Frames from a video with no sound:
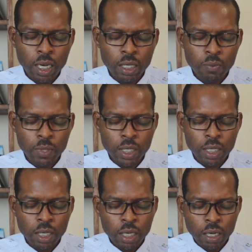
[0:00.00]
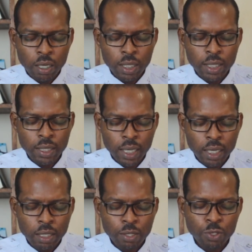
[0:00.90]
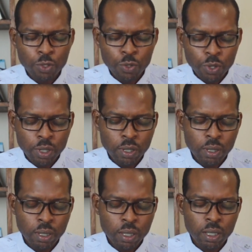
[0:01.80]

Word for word: as we understand these truths